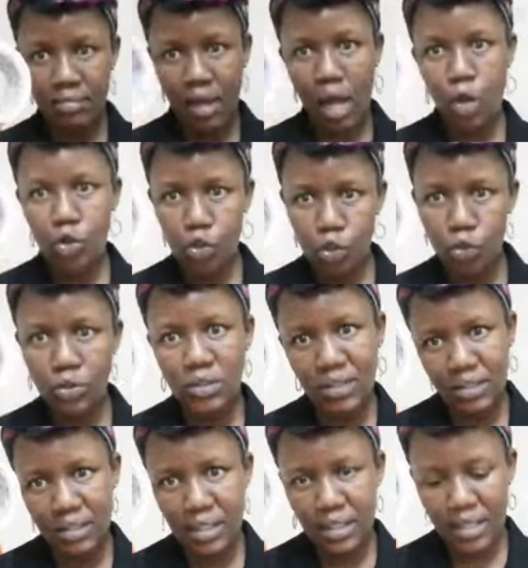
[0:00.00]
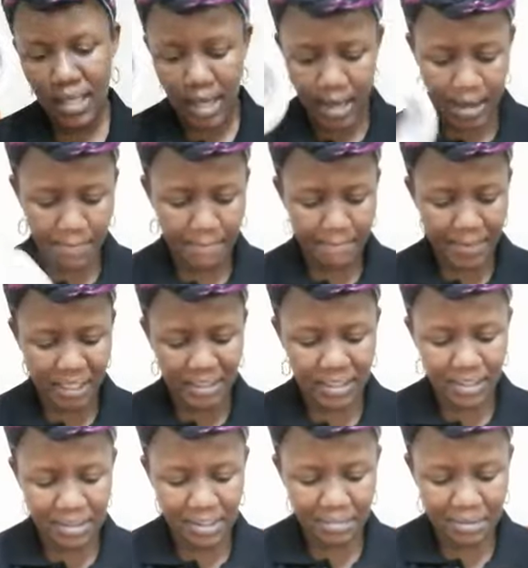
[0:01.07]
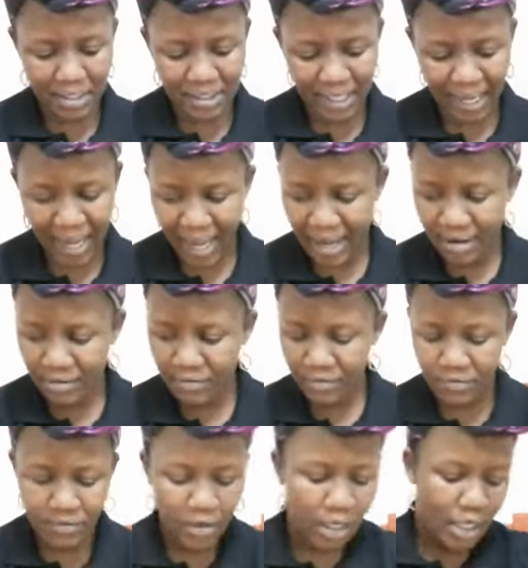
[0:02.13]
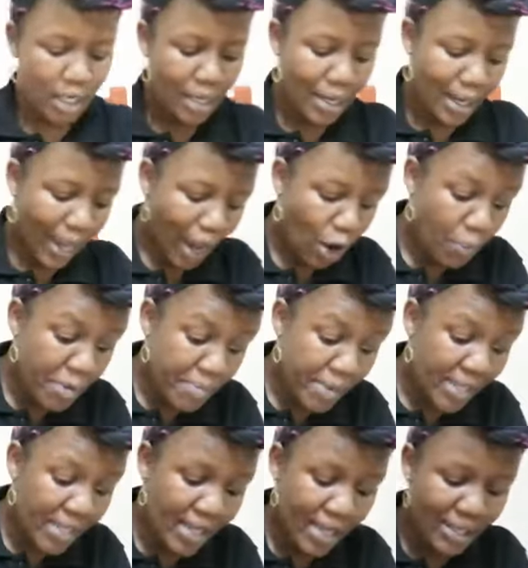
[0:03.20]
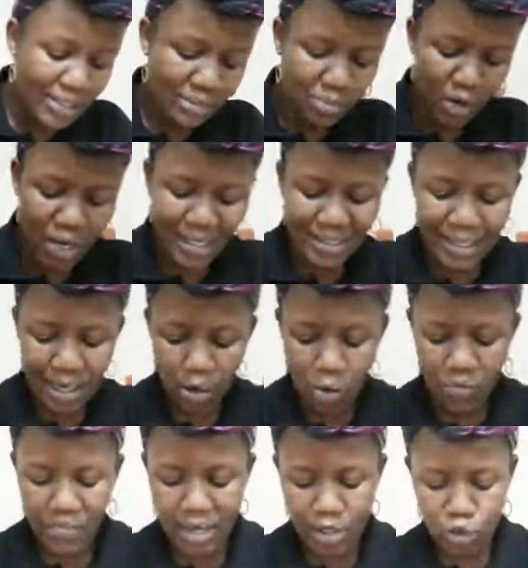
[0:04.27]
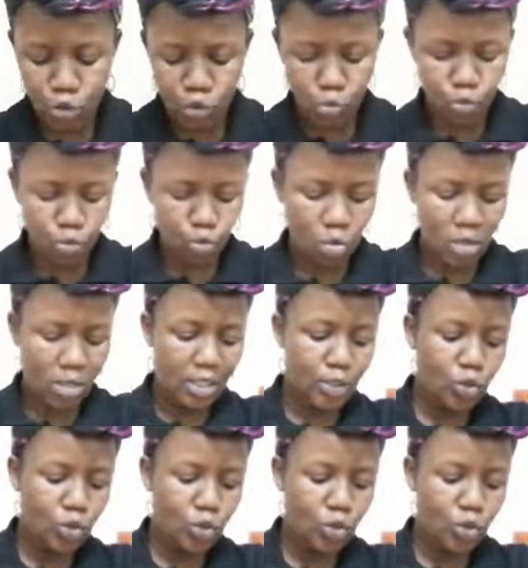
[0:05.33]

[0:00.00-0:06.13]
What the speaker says: I'll use the masking tape that I have. I'll be making a smaller circle than usual.